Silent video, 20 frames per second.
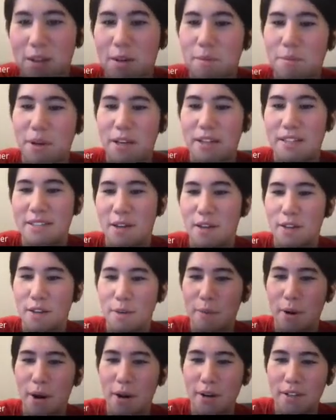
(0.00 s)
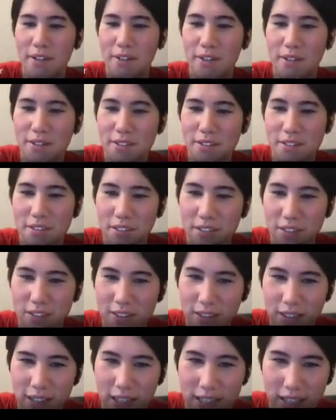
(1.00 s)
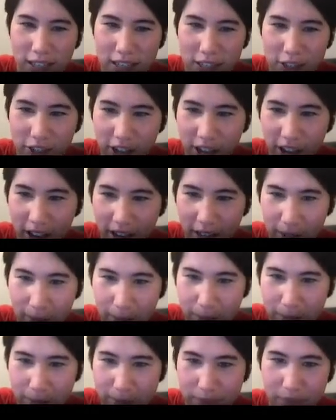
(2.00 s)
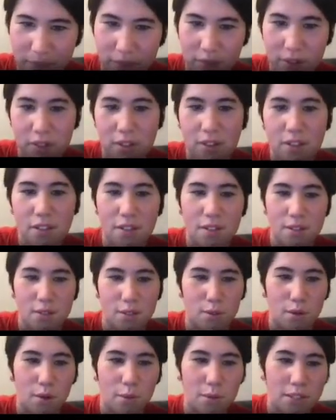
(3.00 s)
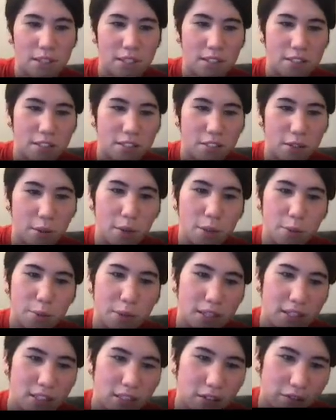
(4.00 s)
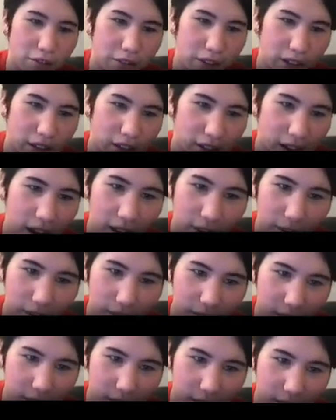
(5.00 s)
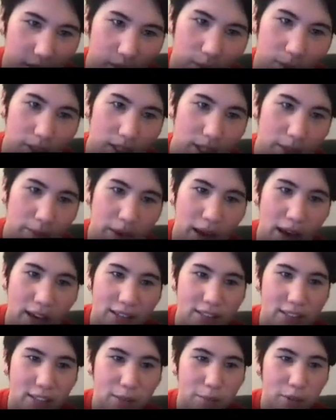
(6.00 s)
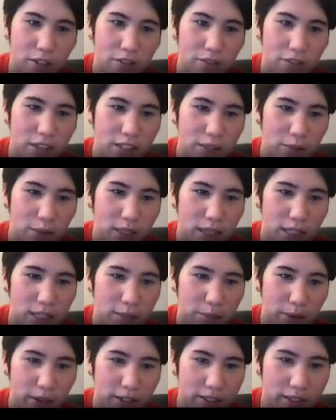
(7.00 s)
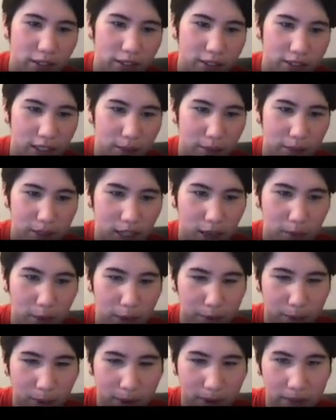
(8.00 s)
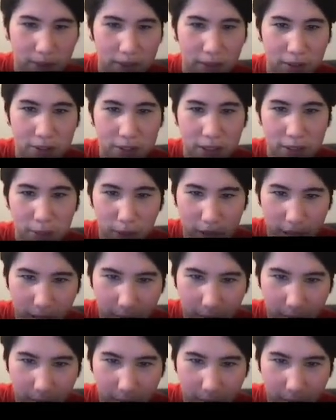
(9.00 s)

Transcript: based on the particles in each atom. So what we need to do is we need to figure out what the mass number of this one is based on the subatomic particles and what